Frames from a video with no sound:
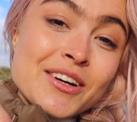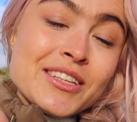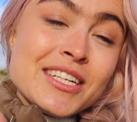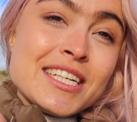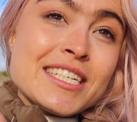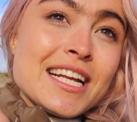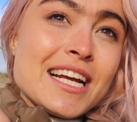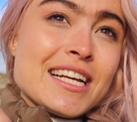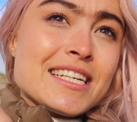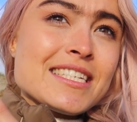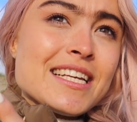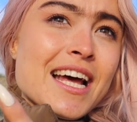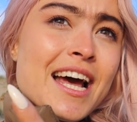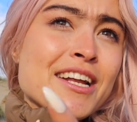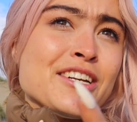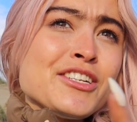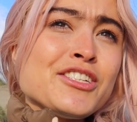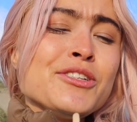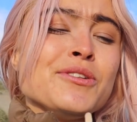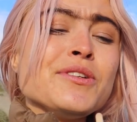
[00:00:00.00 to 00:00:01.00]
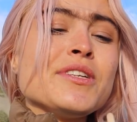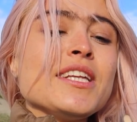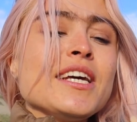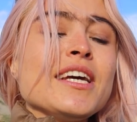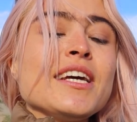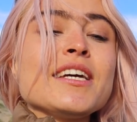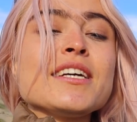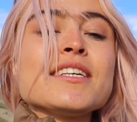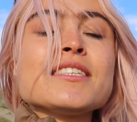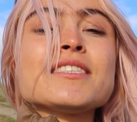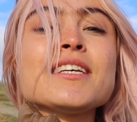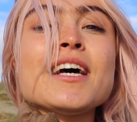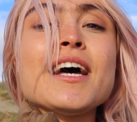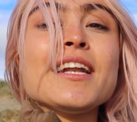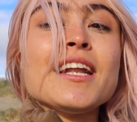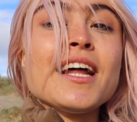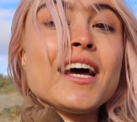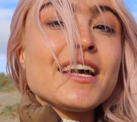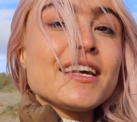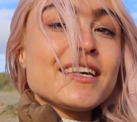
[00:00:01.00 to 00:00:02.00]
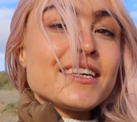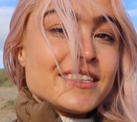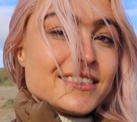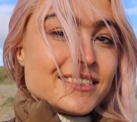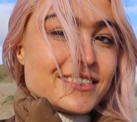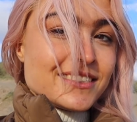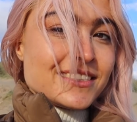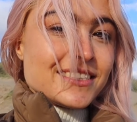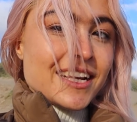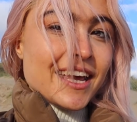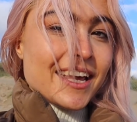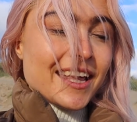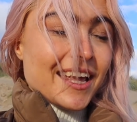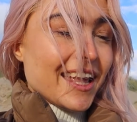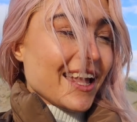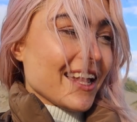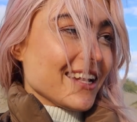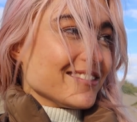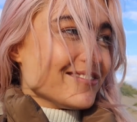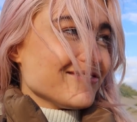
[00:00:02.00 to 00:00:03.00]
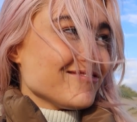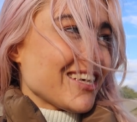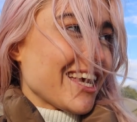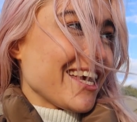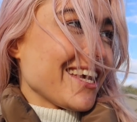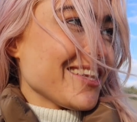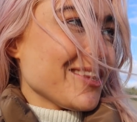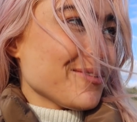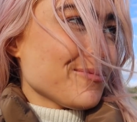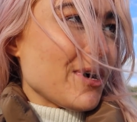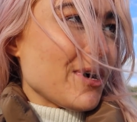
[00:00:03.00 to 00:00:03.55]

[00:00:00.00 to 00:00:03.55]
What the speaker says: on these like sand dune things and like take in the